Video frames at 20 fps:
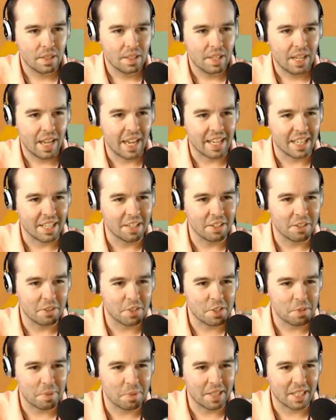Hey, can you do a
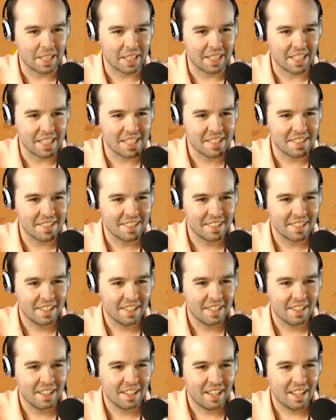split like this?
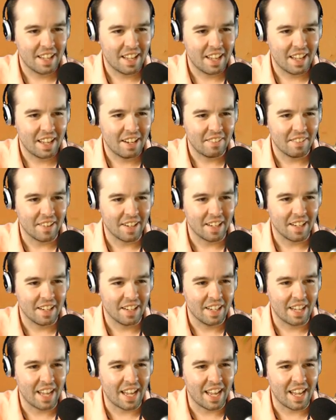Wait.
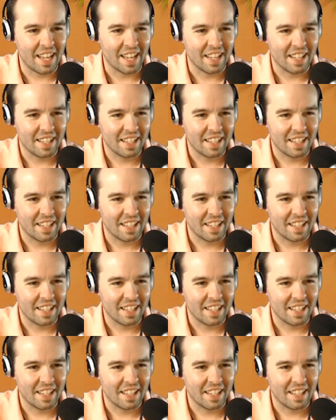Ha!